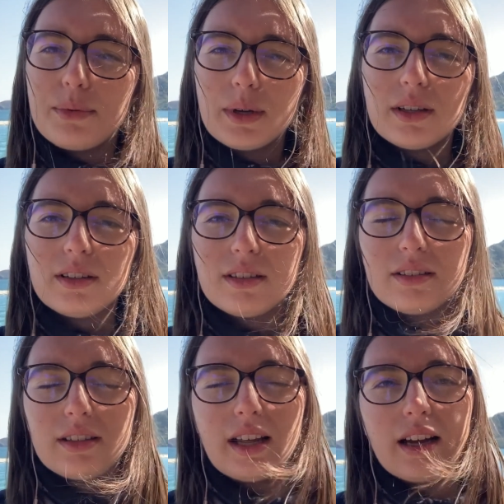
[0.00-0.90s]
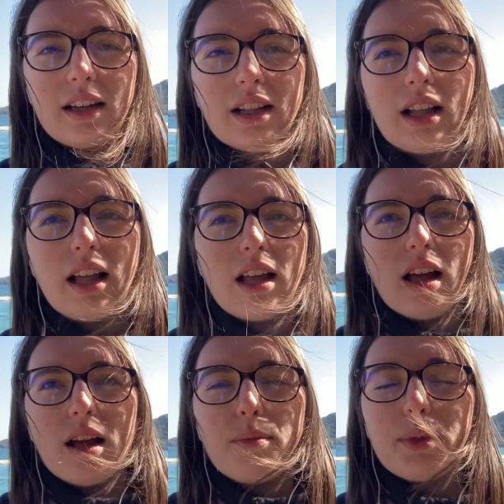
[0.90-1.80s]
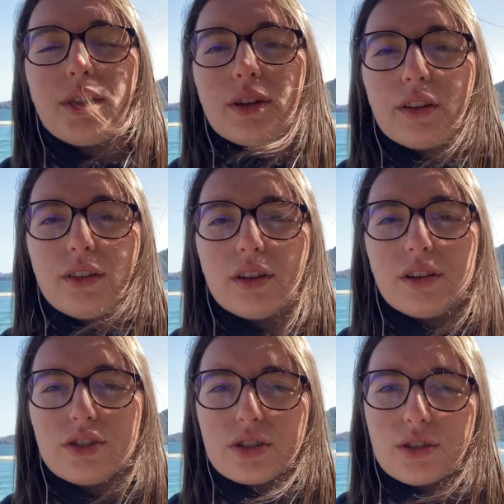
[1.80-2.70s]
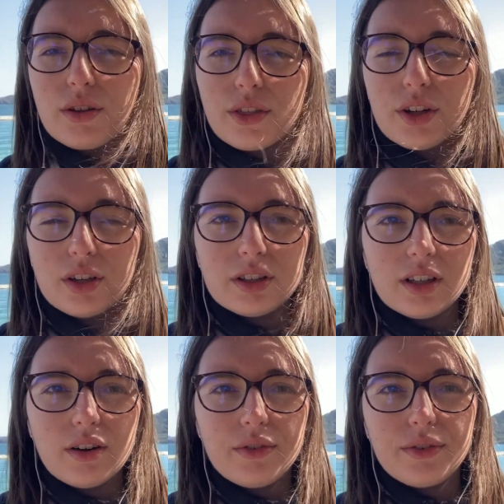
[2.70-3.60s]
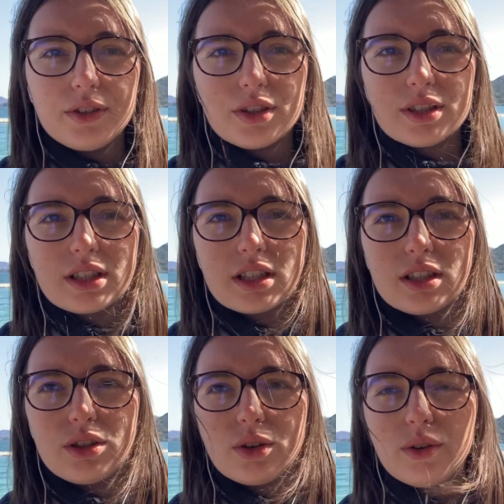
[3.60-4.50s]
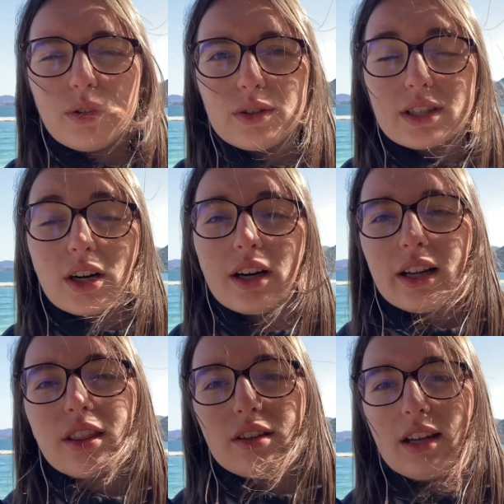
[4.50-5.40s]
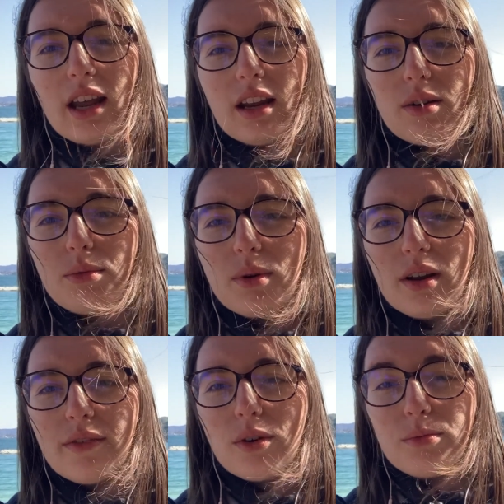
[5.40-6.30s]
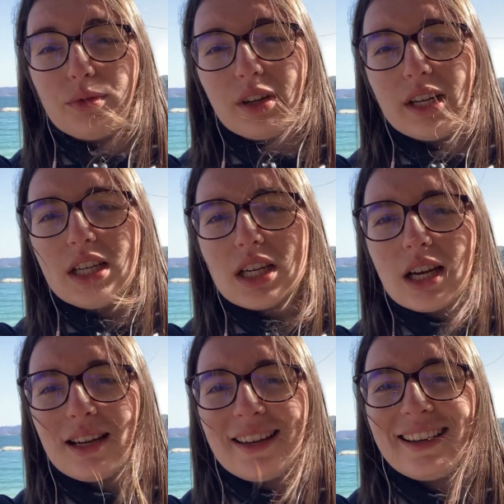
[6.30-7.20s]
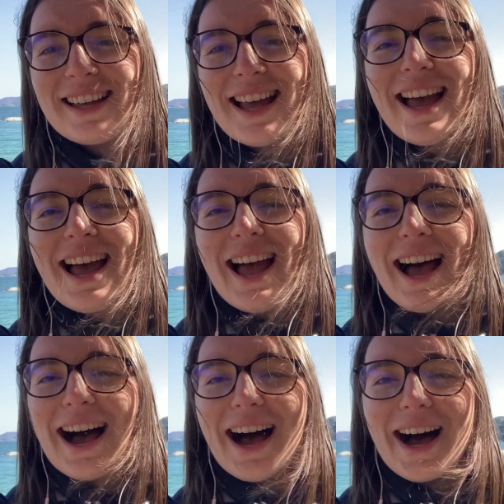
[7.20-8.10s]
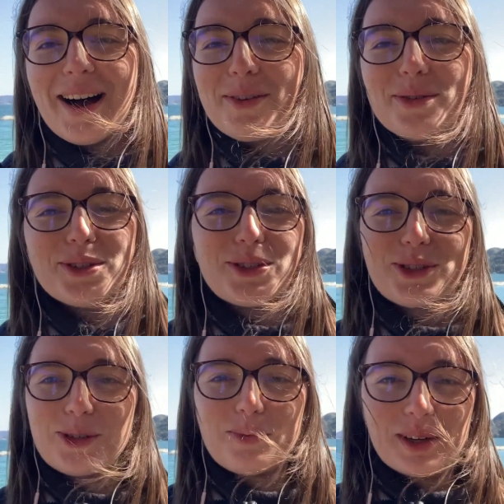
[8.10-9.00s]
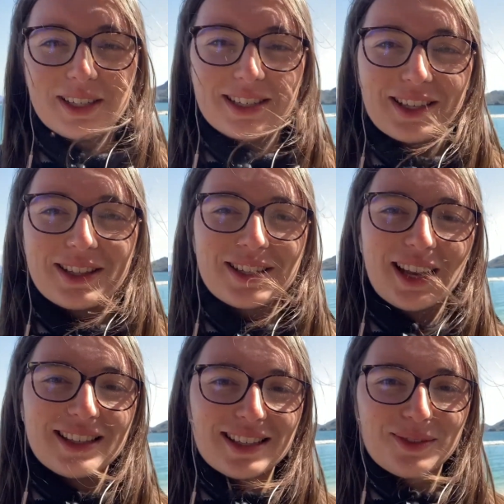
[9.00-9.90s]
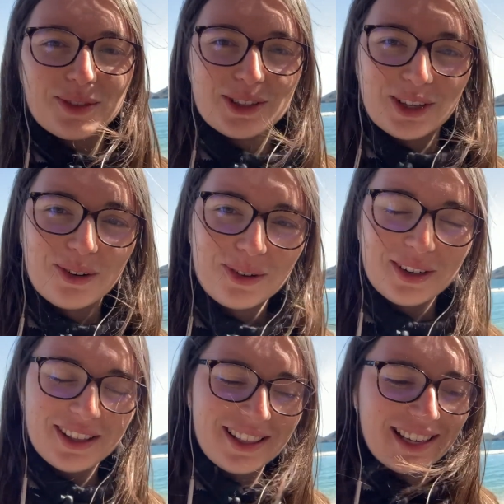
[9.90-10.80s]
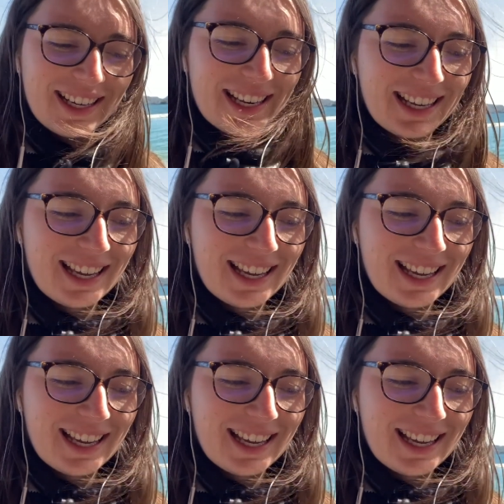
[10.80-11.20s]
But yeah, the just the thought of starting the day with a bridge, it was just too much. The sunset was not worth it.